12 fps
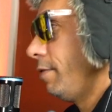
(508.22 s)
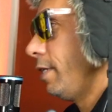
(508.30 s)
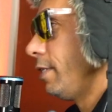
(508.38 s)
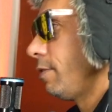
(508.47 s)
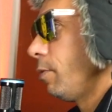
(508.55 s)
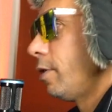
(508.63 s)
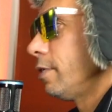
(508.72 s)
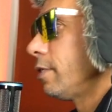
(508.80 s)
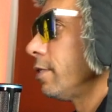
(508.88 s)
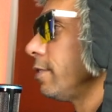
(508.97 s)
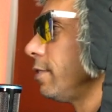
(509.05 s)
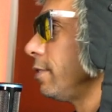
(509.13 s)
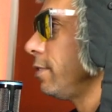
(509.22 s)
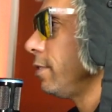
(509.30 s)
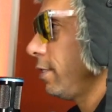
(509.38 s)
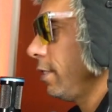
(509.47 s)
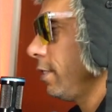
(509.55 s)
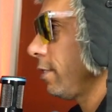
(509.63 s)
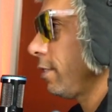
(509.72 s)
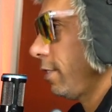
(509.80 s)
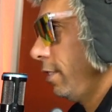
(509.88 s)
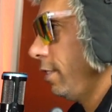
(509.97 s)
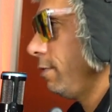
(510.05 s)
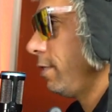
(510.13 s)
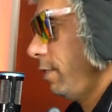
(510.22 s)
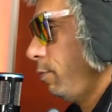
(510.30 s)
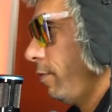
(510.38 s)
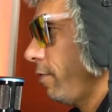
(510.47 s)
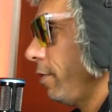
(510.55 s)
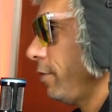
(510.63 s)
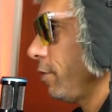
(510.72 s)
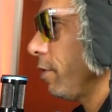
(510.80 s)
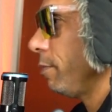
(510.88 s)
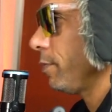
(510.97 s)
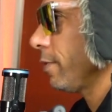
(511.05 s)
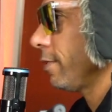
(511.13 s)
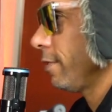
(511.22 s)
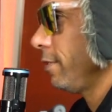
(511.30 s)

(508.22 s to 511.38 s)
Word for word: There it is, world. Yeah, she this she she prefers Trump.